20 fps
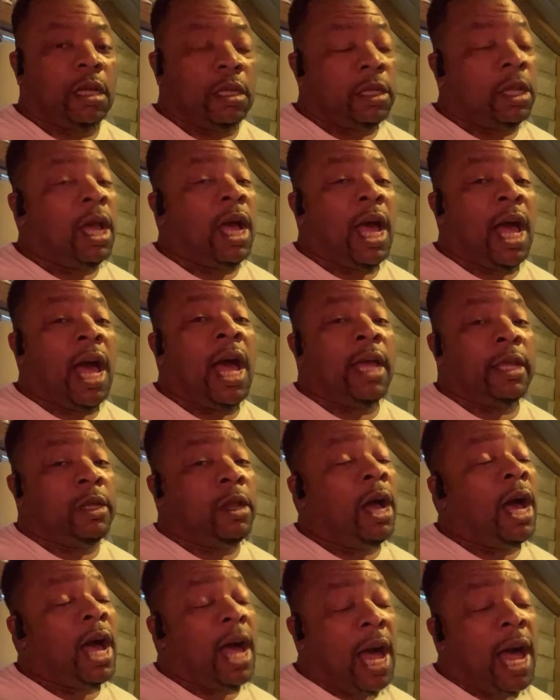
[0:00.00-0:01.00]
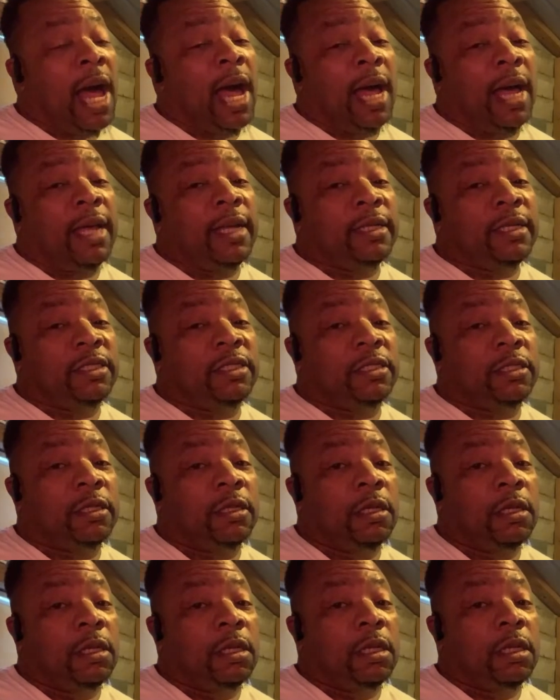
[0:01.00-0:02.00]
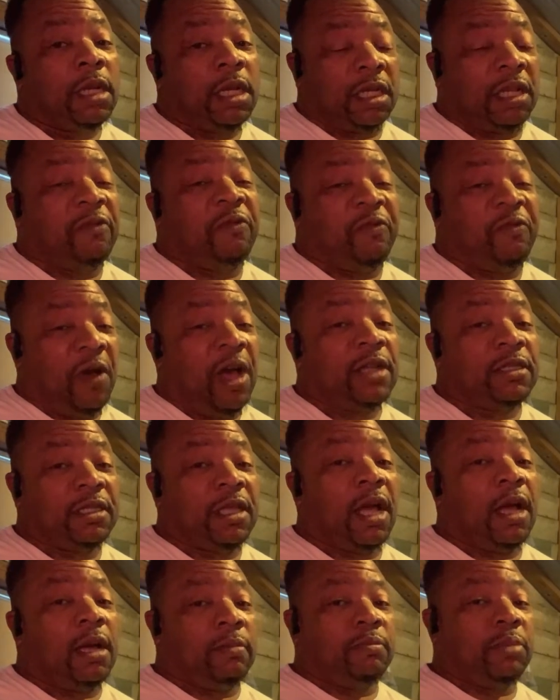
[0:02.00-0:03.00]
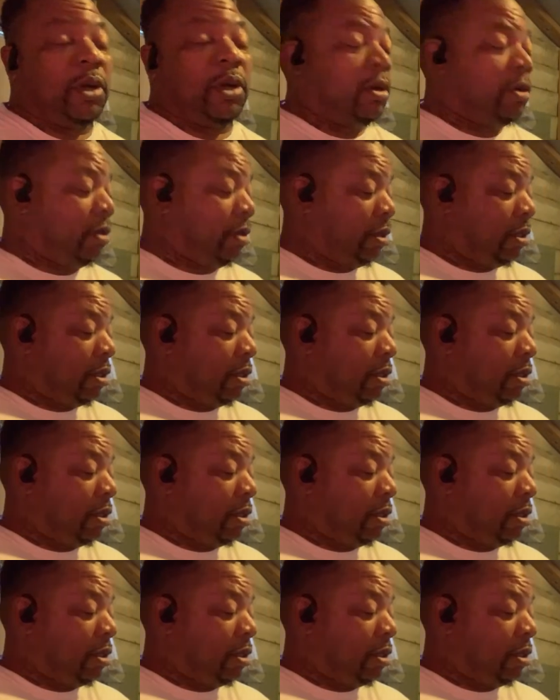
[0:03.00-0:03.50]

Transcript: Your eyes is fucked up, bro.